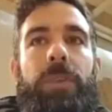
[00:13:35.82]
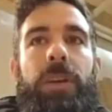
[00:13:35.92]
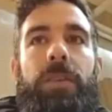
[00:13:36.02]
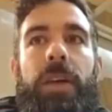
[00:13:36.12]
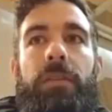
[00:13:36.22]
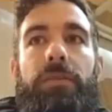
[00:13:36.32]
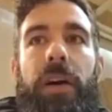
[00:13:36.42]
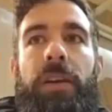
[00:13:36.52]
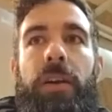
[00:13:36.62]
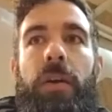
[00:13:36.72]
to then
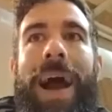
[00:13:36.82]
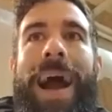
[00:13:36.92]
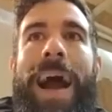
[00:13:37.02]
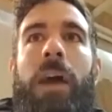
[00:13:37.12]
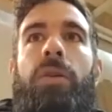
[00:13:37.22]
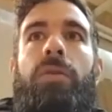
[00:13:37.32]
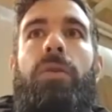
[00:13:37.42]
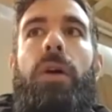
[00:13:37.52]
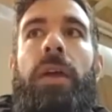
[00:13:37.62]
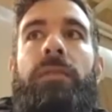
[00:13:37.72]
find out how
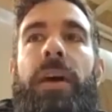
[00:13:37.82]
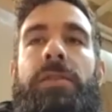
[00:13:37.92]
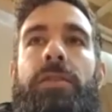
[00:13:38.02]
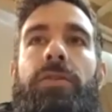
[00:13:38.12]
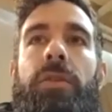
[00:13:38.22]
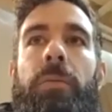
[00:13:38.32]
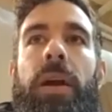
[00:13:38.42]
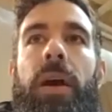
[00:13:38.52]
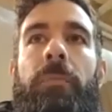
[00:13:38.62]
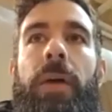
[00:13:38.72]
invested do I
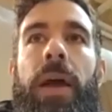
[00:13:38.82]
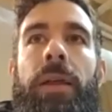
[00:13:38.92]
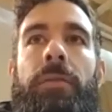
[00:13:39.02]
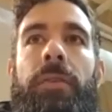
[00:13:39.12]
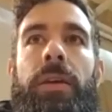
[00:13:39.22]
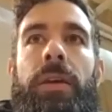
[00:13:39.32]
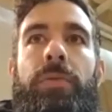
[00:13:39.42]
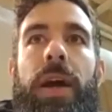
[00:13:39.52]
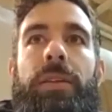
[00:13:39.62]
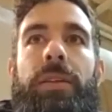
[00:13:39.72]
become in the
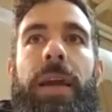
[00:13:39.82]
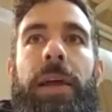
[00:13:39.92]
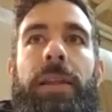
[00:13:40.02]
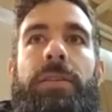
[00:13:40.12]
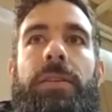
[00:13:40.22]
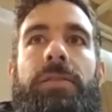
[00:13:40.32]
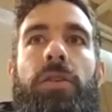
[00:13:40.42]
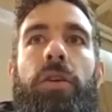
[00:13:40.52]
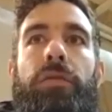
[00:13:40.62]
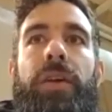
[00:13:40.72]
practicalities
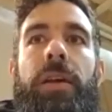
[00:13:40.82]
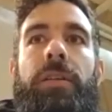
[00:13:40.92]
of it?